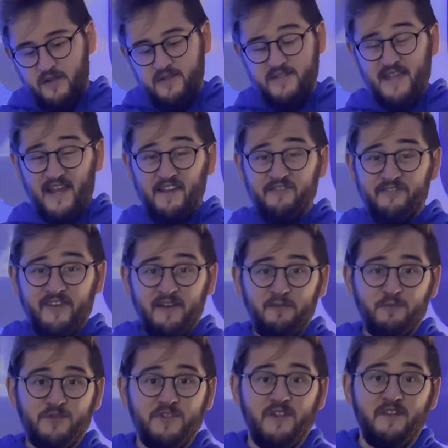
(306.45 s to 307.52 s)
The second
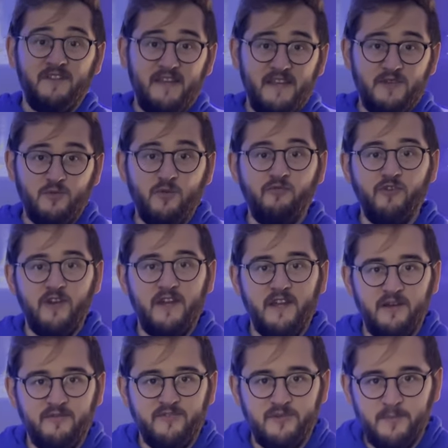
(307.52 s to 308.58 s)
thing was that these were really
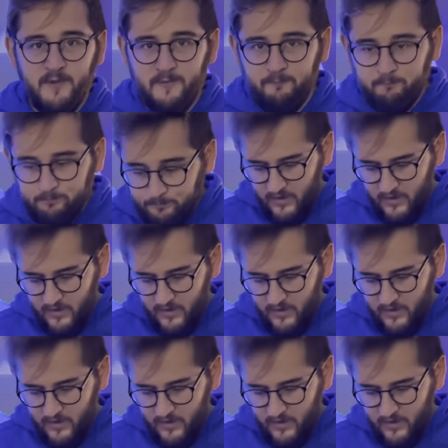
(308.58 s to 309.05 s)
comfortable.